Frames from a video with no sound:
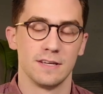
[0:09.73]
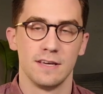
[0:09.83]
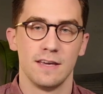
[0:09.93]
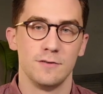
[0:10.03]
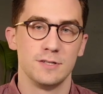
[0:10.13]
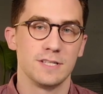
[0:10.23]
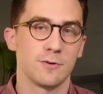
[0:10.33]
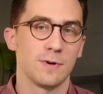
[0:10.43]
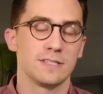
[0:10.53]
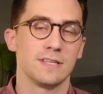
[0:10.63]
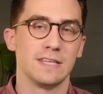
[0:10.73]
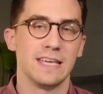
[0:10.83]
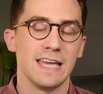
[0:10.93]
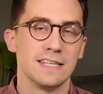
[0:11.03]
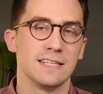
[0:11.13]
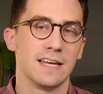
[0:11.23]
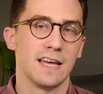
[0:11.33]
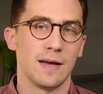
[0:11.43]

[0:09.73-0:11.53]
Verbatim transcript: If you stick around until the end,